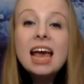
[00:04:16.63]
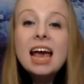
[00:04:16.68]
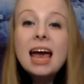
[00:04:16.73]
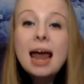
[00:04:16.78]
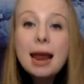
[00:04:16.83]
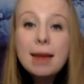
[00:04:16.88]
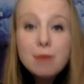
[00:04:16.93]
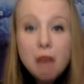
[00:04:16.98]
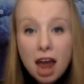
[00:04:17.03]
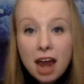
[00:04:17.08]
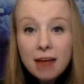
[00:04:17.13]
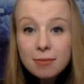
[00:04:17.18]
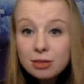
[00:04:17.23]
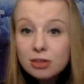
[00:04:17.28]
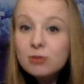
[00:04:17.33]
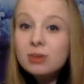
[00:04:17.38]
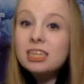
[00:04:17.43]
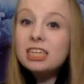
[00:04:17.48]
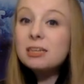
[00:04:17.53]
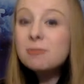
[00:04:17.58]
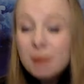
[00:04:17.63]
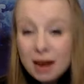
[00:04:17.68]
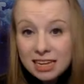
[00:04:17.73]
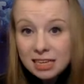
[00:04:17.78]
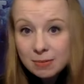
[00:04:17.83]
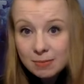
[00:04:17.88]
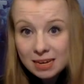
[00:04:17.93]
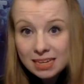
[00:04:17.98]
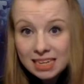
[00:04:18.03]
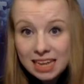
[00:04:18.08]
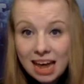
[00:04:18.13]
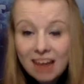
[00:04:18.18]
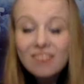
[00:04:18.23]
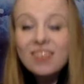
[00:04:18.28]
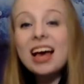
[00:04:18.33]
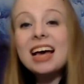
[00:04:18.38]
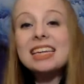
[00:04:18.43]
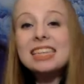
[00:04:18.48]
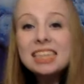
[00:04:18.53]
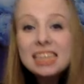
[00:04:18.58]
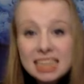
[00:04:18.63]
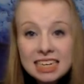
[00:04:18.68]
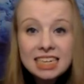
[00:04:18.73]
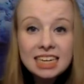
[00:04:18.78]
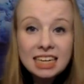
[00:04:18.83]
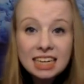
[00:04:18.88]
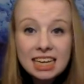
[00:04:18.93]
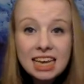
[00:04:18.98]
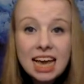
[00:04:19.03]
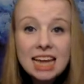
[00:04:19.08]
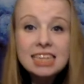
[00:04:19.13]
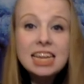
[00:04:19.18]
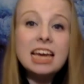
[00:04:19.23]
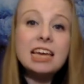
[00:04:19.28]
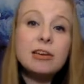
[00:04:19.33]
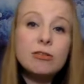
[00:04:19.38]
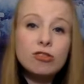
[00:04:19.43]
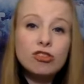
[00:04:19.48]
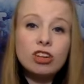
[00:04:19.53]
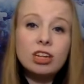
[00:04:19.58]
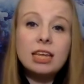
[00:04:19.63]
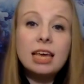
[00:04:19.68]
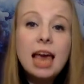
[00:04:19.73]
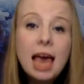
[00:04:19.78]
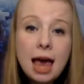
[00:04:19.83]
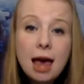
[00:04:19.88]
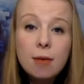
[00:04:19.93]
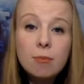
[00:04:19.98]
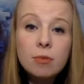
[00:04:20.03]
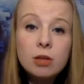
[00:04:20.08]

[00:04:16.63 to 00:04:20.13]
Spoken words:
and I'm not able to express myself as easily as I usually am.